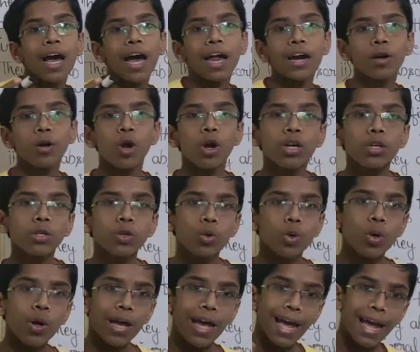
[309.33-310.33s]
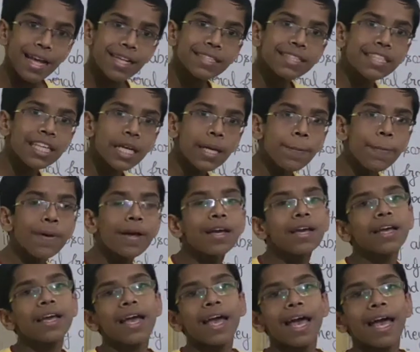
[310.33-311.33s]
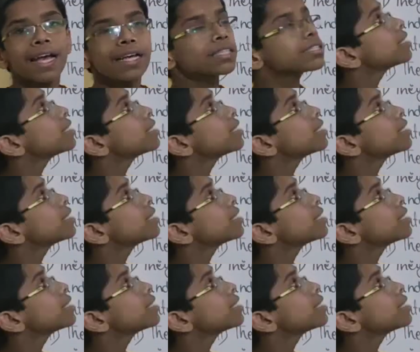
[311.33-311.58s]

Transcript: are not go as deep as